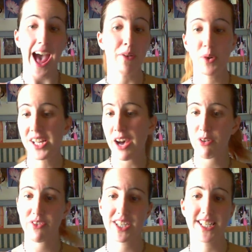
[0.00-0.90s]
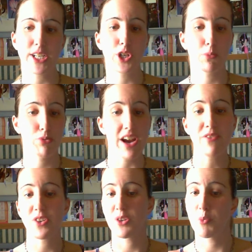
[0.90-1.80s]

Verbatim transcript: I will, however, continue to pray for your